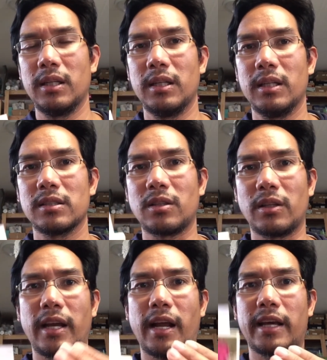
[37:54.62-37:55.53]
so
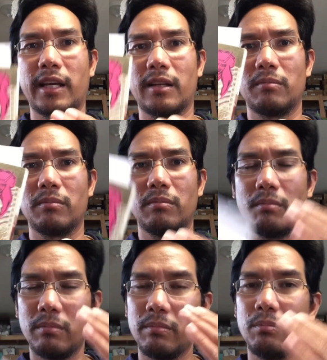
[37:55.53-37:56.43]
that I can
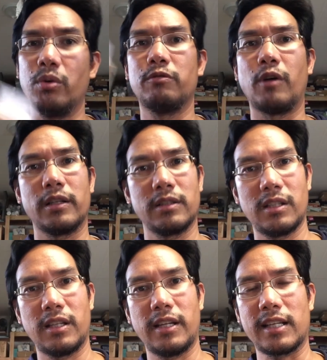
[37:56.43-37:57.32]
move on to the
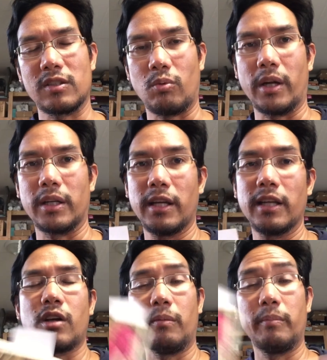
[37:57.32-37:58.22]
next one? And it's
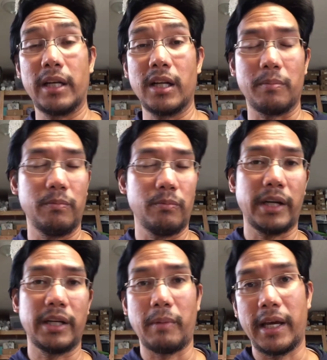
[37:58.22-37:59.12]
all made up, right,
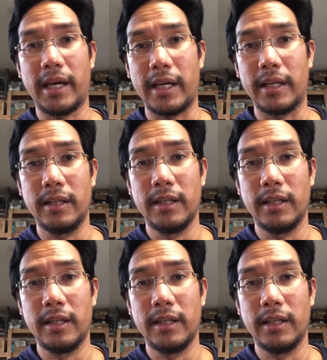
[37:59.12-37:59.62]
in my head.